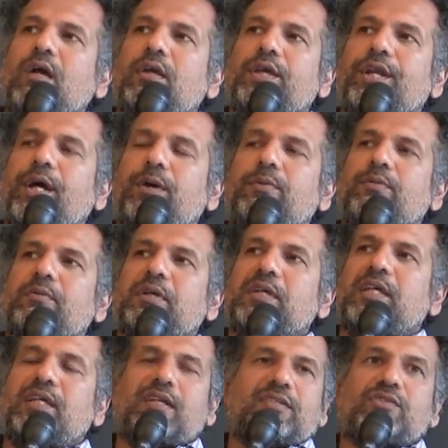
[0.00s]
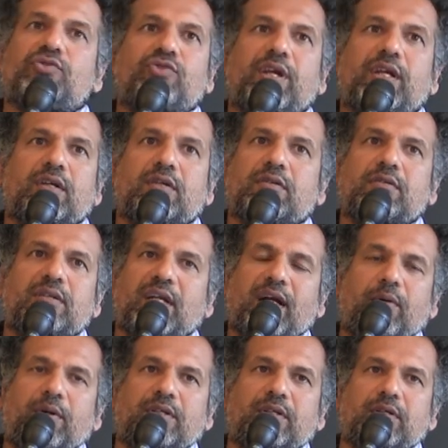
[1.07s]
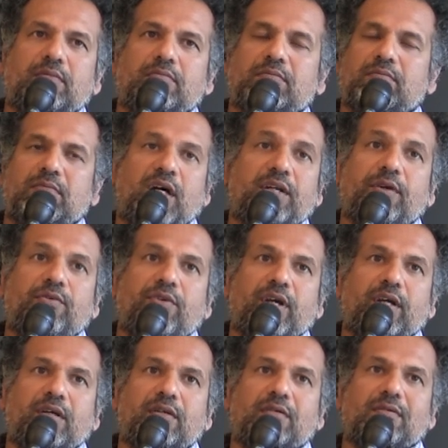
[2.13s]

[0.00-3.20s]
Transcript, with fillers: You know, he doesn't drink. The character, I don't drink.